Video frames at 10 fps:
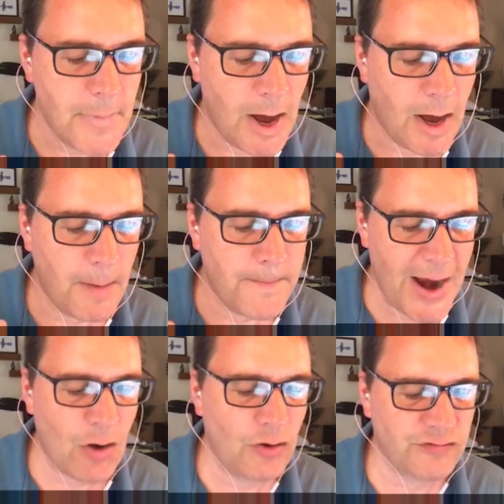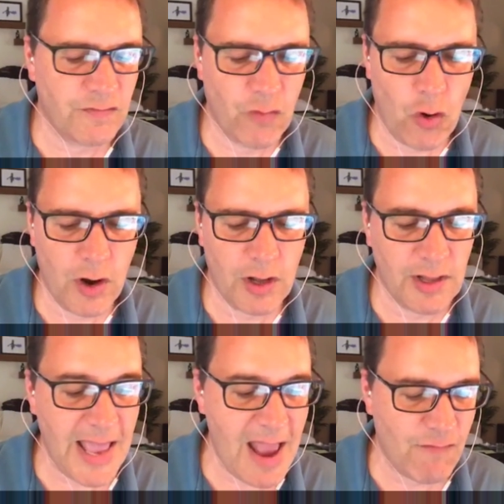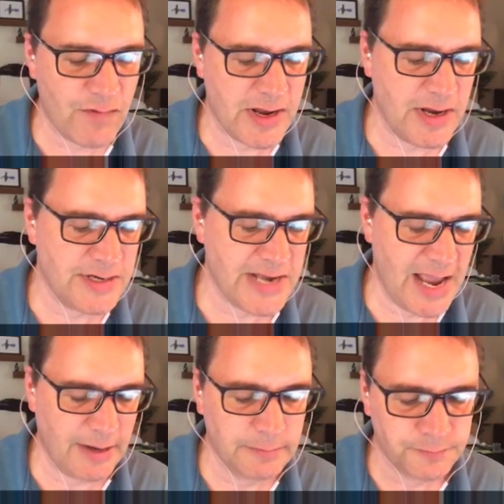uh, barrels of oil every day.